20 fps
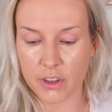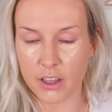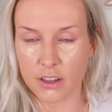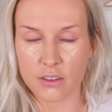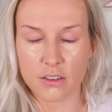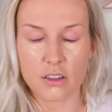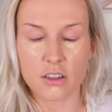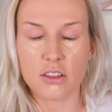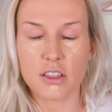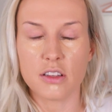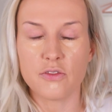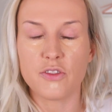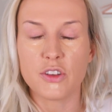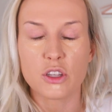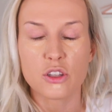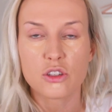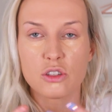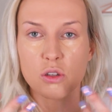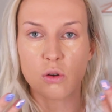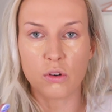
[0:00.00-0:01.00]
it
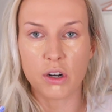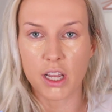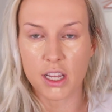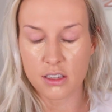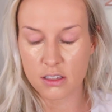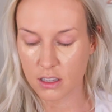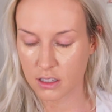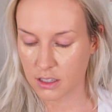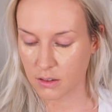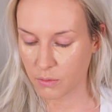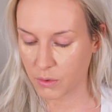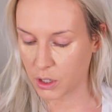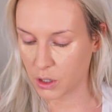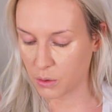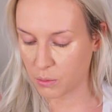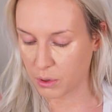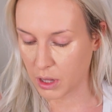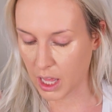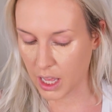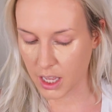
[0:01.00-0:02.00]
feels so nice when
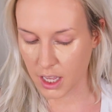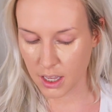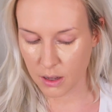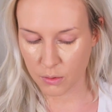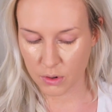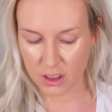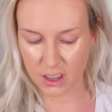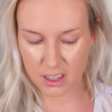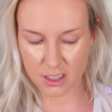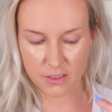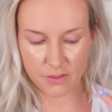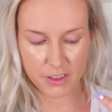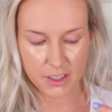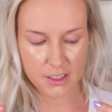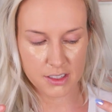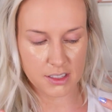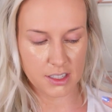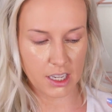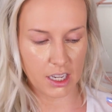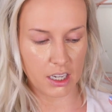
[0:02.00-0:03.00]
you apply it, where this
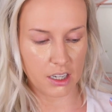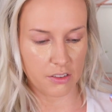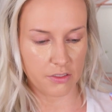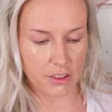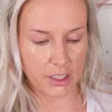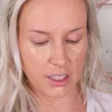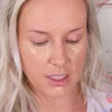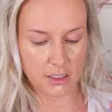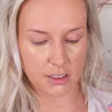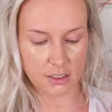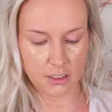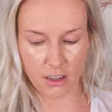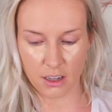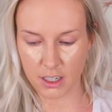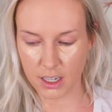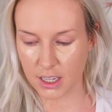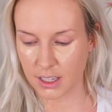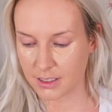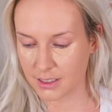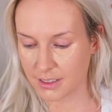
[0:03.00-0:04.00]
feels kind of like
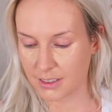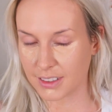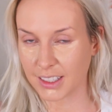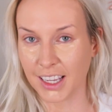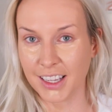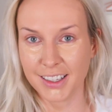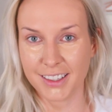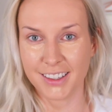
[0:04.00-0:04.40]
not nice.